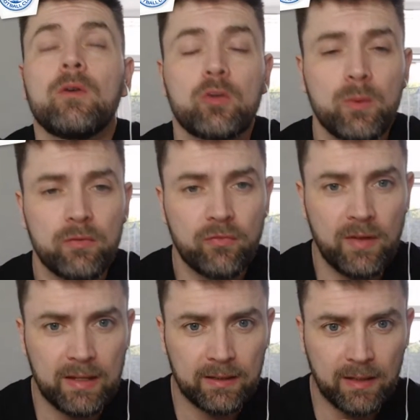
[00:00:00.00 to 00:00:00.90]
What do we
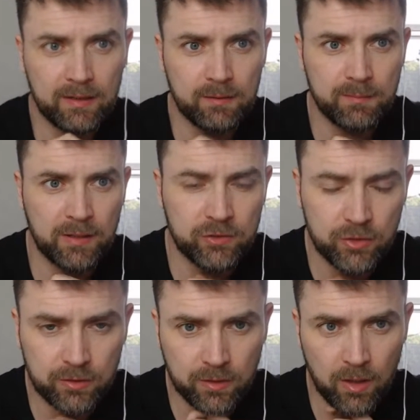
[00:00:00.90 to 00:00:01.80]
think? I did
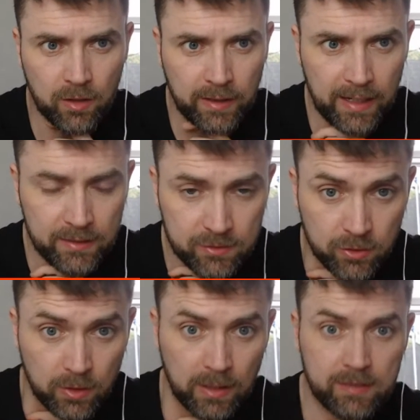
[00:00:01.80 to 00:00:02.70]
mention, I'll get
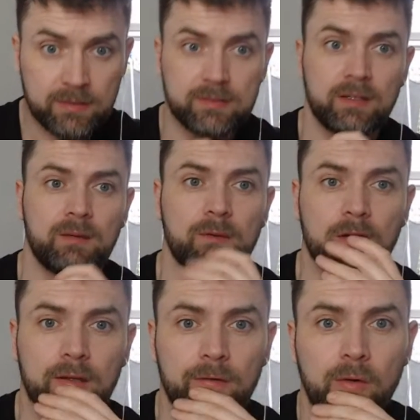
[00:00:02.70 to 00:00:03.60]
into the Leicester team
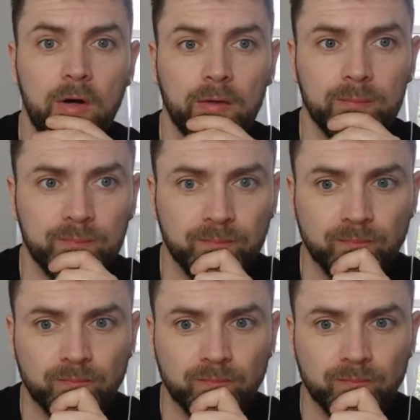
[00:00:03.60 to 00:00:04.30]
earlier on.